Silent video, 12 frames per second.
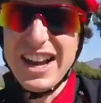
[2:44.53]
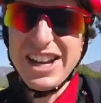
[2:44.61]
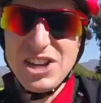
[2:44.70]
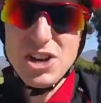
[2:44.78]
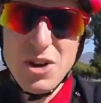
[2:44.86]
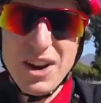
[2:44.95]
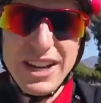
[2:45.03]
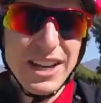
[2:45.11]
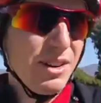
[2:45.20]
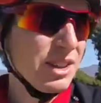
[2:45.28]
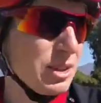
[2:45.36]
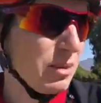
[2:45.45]
had no idea
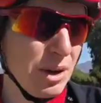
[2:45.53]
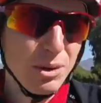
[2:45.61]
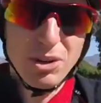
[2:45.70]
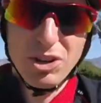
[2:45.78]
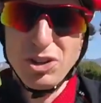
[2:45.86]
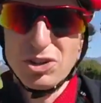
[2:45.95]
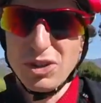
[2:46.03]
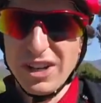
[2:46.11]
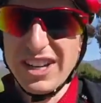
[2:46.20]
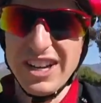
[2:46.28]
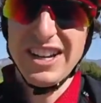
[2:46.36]
what the wind would do to it.